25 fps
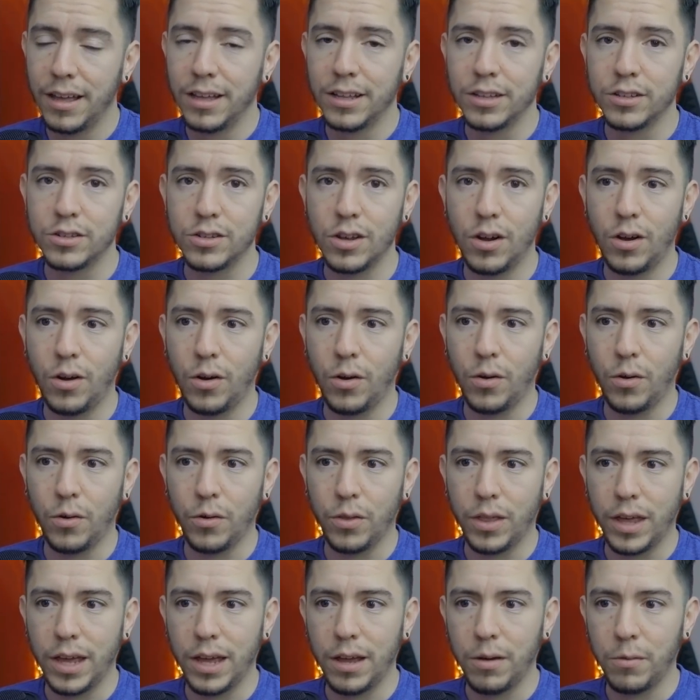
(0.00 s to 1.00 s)
so
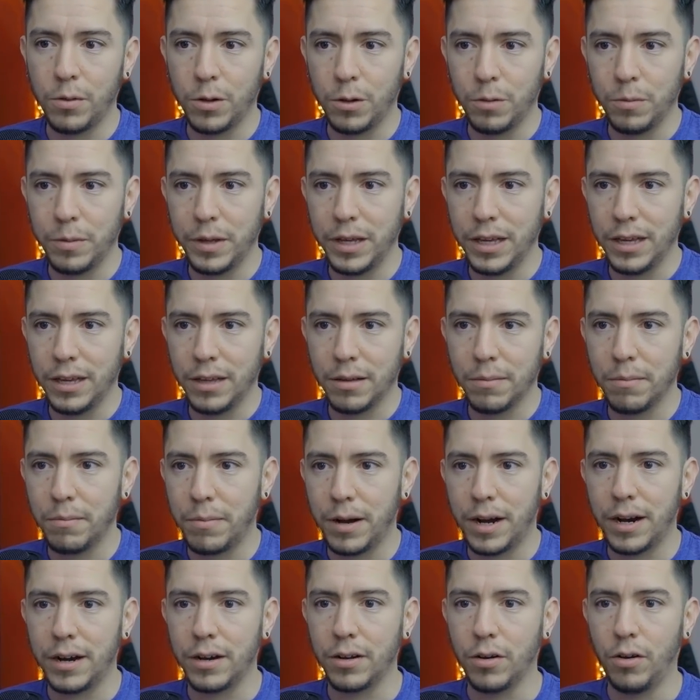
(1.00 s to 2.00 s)
they will be
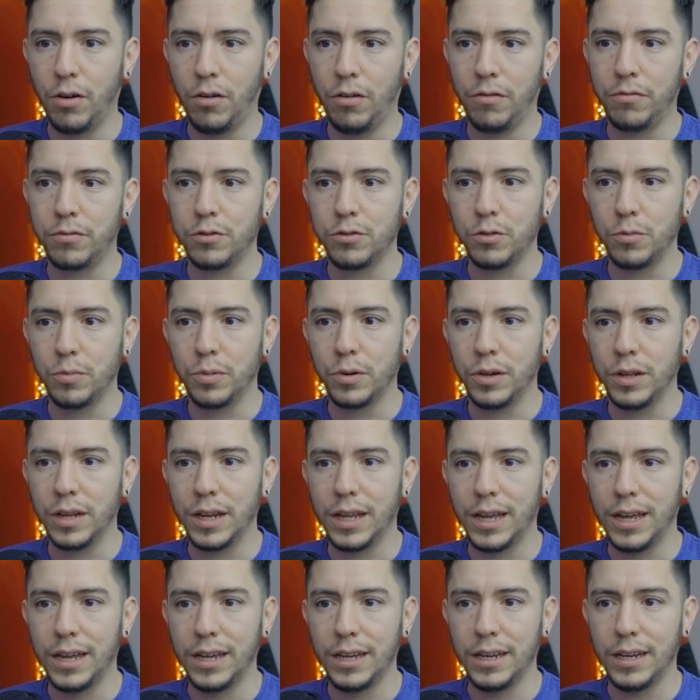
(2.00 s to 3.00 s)
part of
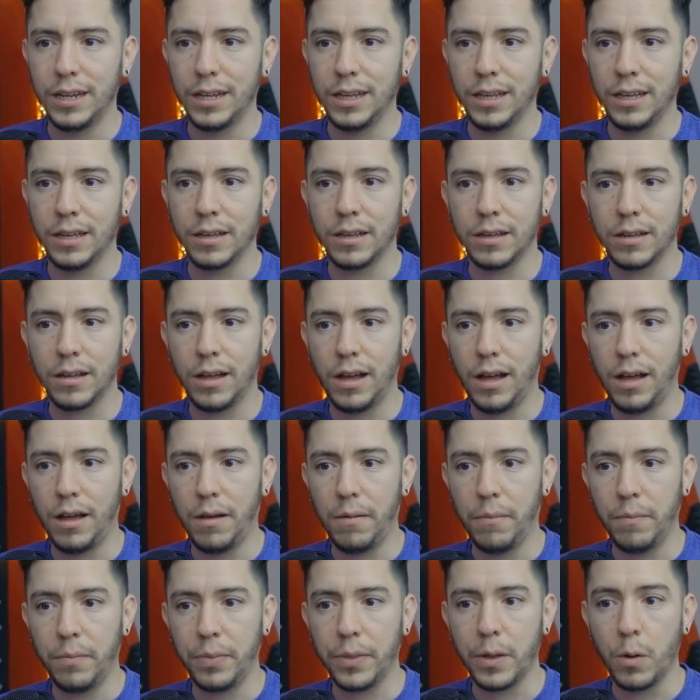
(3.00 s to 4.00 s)

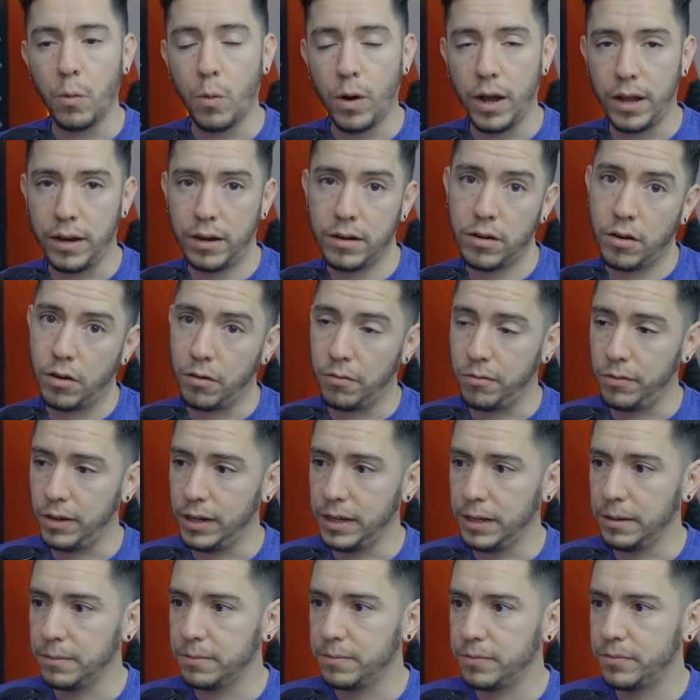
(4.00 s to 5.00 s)
2.81
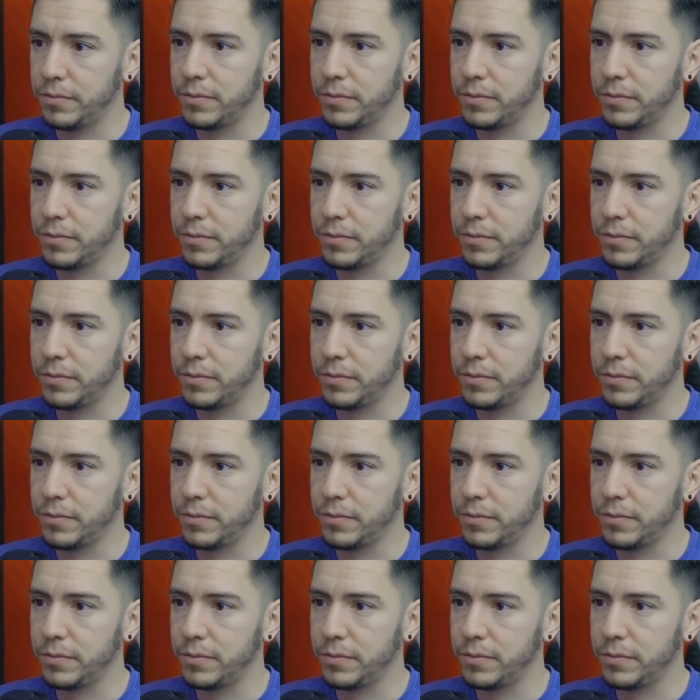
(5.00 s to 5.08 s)
hopefully.